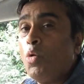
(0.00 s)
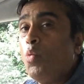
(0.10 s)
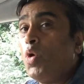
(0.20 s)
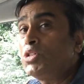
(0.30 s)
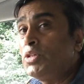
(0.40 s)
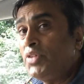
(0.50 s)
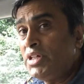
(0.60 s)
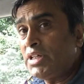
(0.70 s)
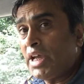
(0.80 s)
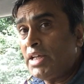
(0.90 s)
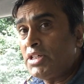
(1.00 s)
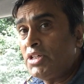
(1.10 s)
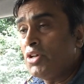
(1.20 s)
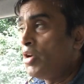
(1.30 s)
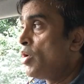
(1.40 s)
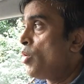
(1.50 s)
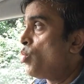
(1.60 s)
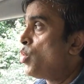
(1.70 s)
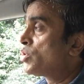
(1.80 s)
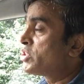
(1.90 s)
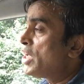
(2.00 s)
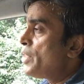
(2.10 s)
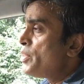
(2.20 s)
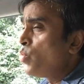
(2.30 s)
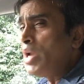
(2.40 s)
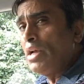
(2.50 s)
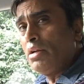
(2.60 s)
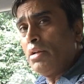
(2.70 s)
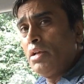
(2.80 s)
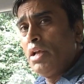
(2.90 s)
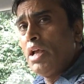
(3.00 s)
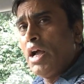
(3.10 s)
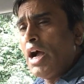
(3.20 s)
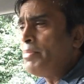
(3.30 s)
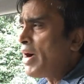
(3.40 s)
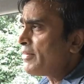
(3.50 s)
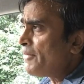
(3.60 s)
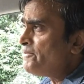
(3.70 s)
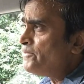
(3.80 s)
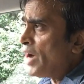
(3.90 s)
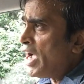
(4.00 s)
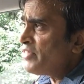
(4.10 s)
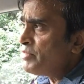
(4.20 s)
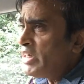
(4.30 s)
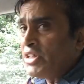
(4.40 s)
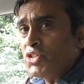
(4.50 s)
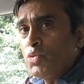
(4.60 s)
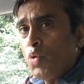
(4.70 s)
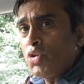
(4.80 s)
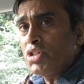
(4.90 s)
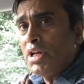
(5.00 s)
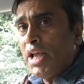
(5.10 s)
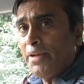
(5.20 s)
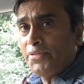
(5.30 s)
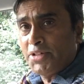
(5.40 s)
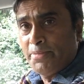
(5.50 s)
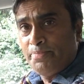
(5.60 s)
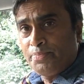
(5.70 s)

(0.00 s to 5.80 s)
Once you've indicated, we will turn the wheel about 5 minutes towards the left.